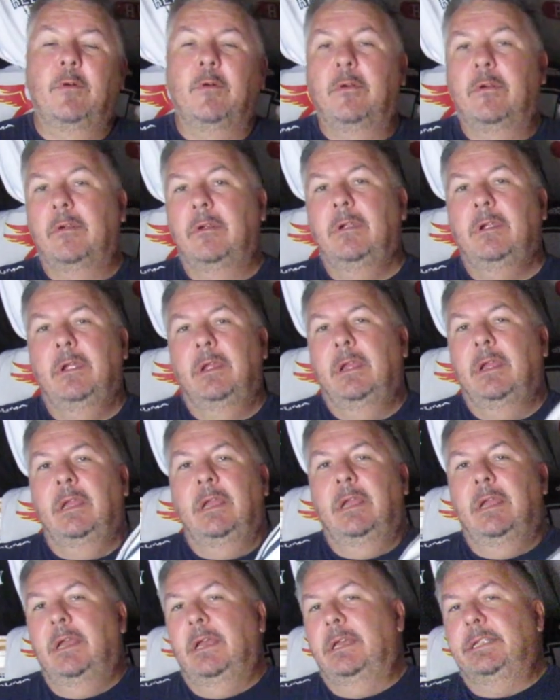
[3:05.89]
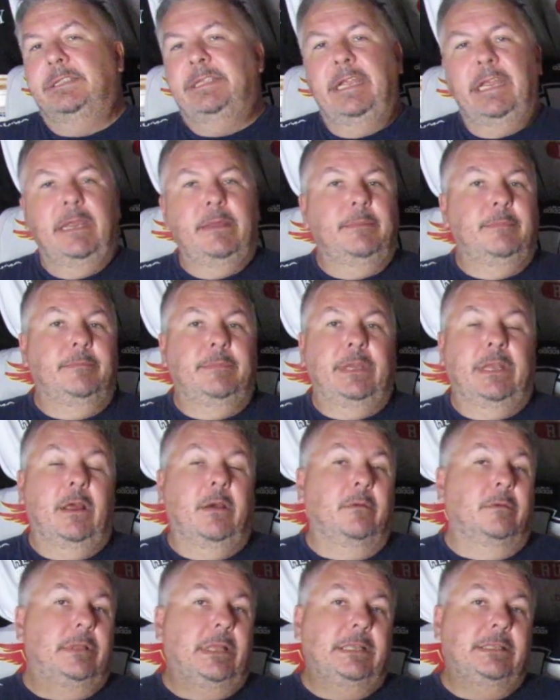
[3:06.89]
for a team,
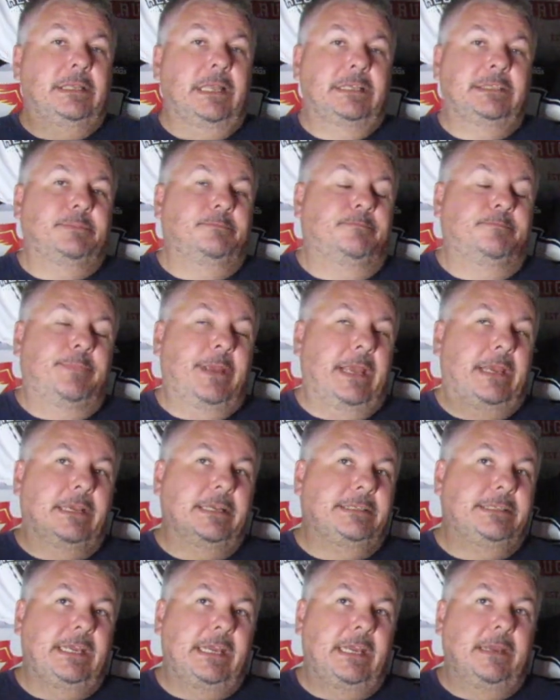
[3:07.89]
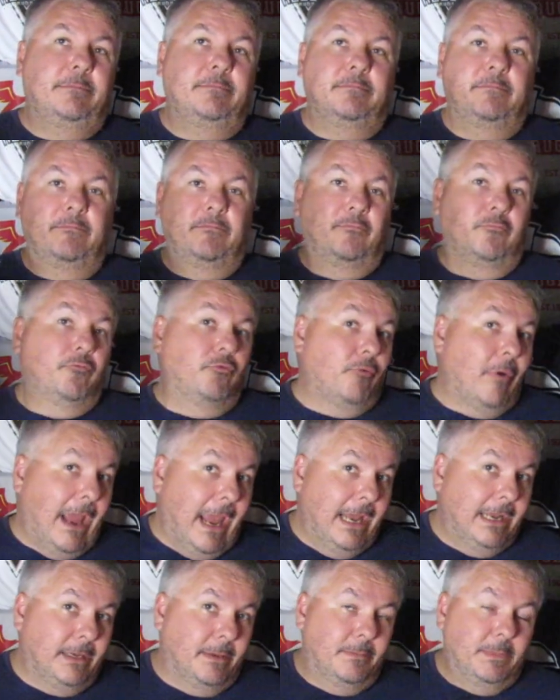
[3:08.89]
let's pick a team
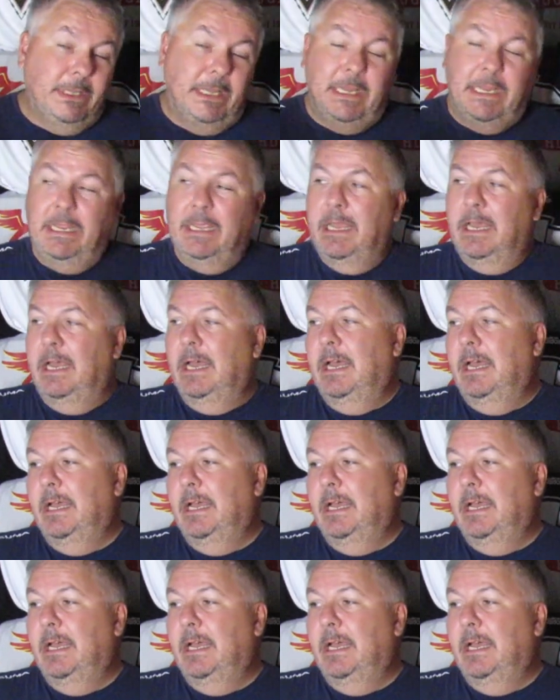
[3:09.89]
randomly.